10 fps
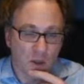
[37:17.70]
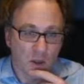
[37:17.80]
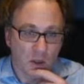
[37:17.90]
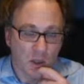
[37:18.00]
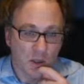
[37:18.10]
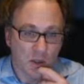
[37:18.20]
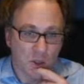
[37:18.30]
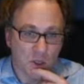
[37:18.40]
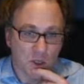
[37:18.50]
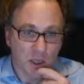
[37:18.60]
it
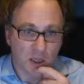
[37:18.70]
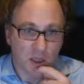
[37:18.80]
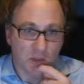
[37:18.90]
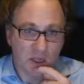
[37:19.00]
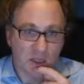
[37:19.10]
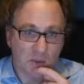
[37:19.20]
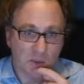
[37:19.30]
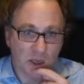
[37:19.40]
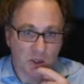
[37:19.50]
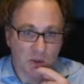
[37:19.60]
just selects the maximum
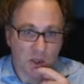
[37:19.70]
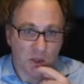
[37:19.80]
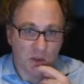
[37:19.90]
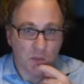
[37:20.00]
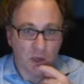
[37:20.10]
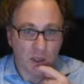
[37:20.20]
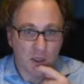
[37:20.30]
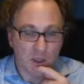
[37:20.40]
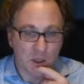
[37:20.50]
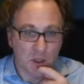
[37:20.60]
entry and
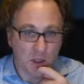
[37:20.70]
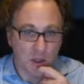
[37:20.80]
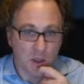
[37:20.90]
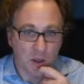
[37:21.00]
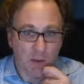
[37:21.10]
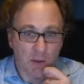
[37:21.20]
places it here,